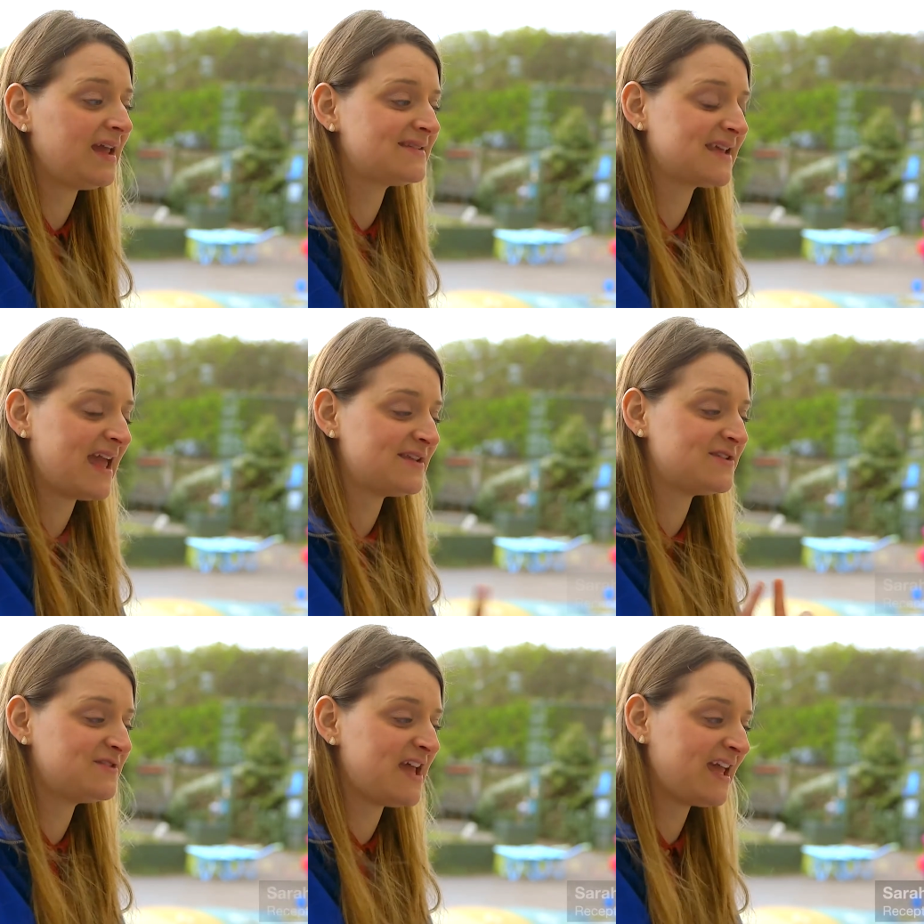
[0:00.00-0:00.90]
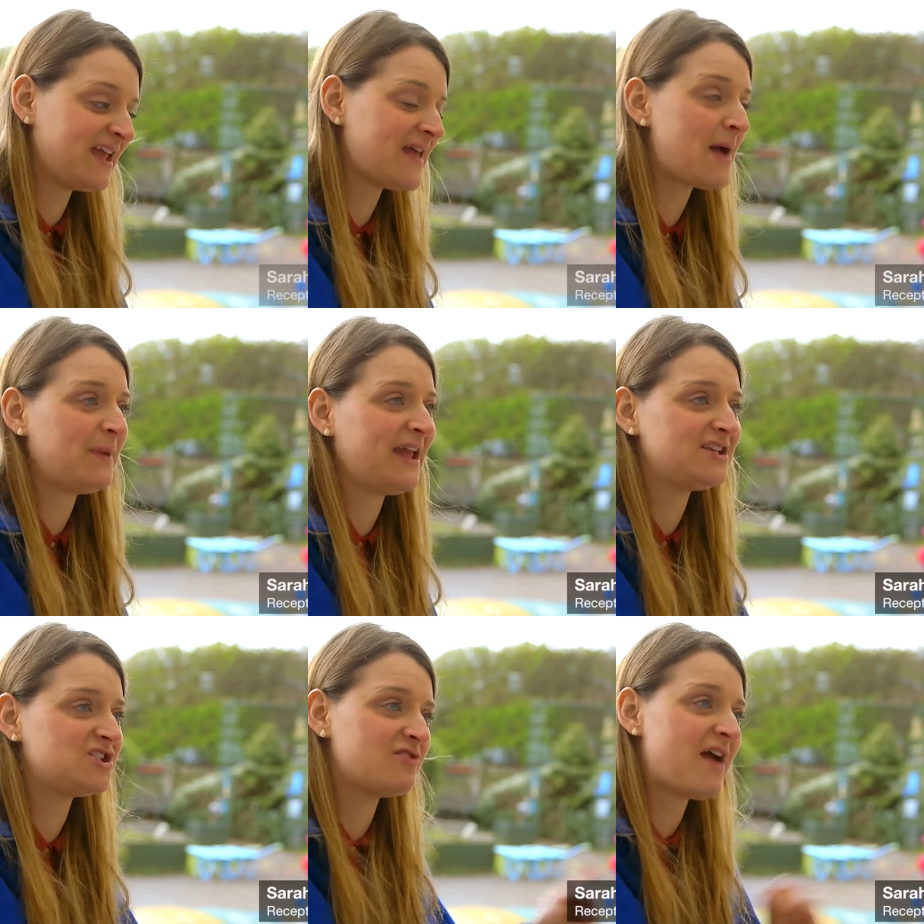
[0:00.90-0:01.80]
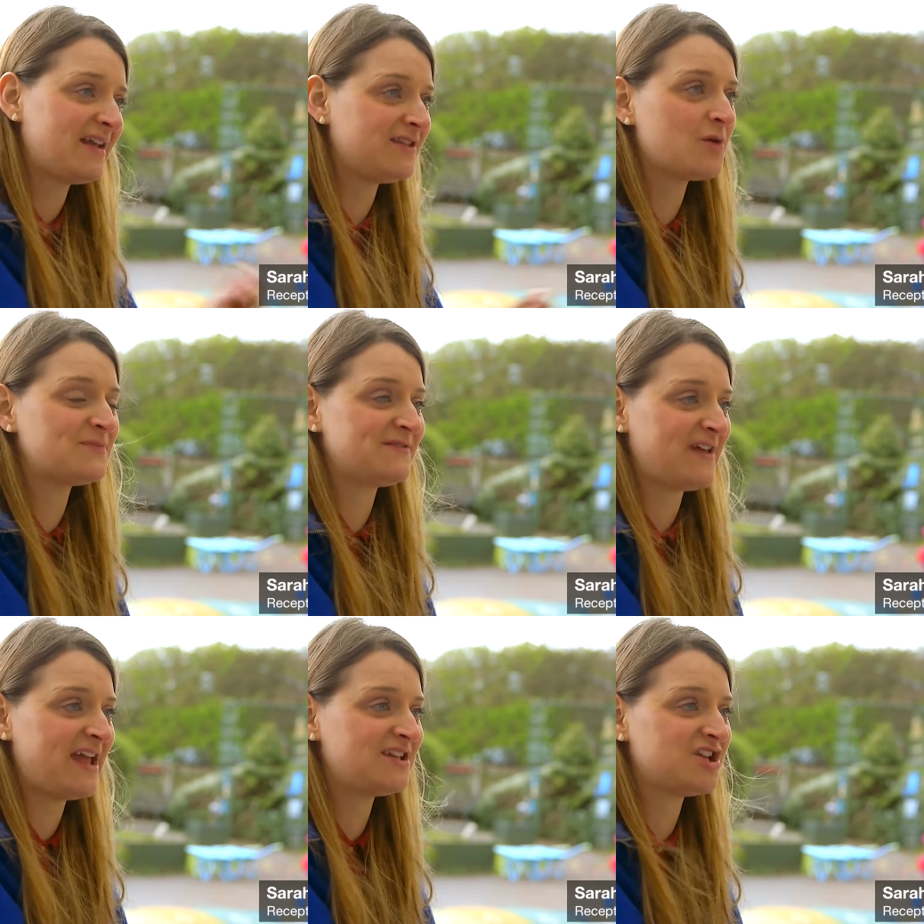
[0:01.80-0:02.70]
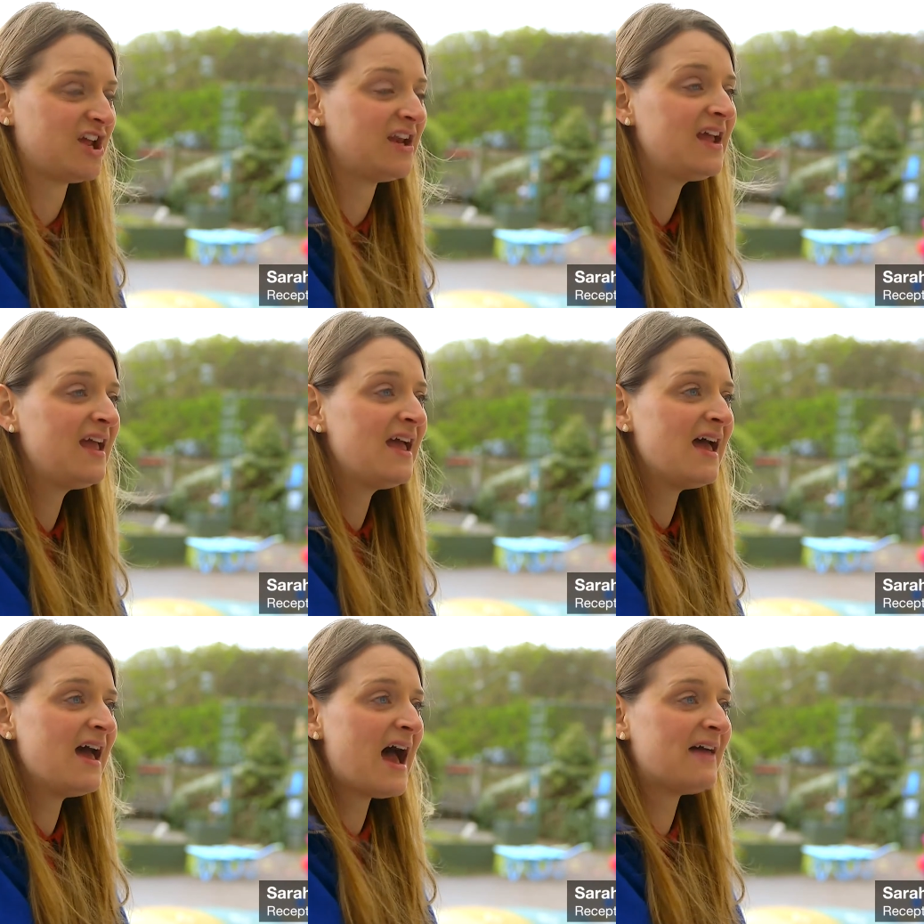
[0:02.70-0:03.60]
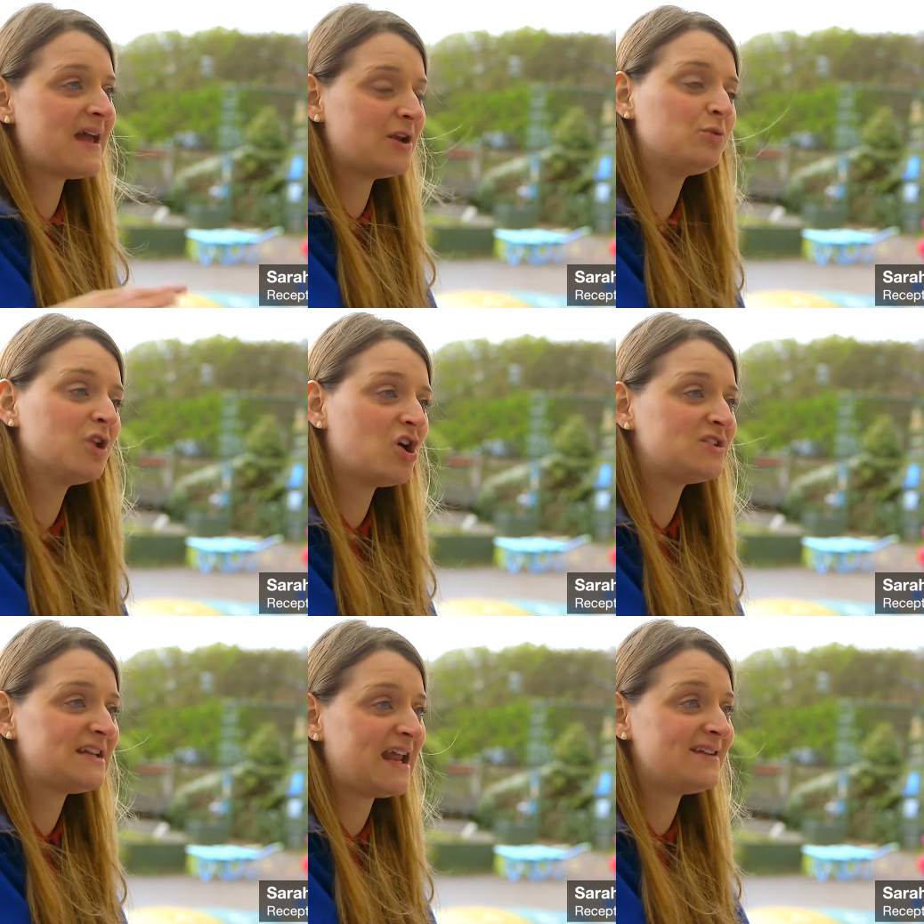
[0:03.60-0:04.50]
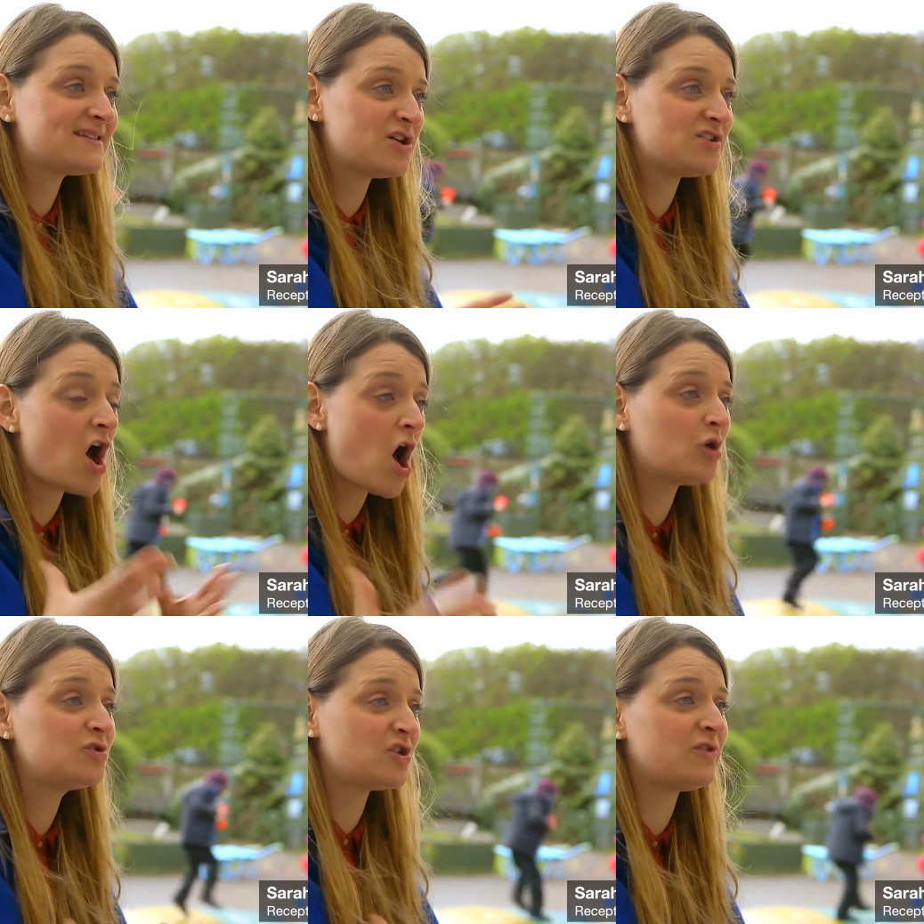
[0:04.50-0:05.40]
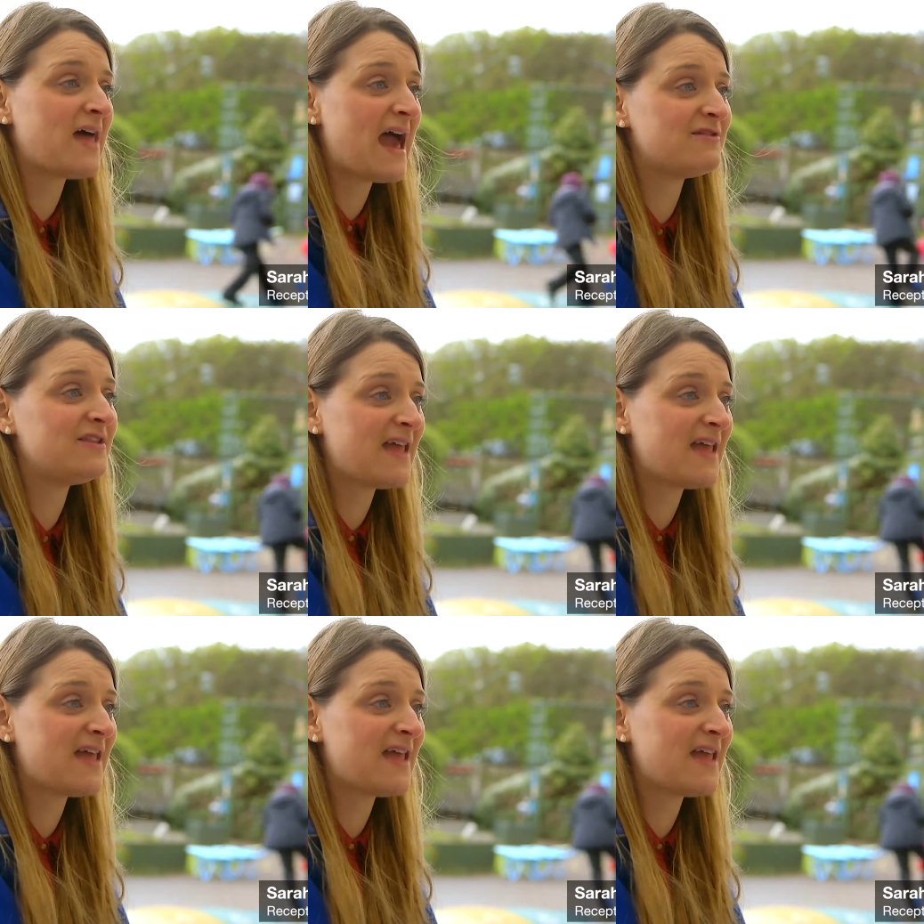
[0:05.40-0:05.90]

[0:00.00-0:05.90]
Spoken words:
It's a case of taking that picture, writing the observation and then uploading it, and so it's all done there and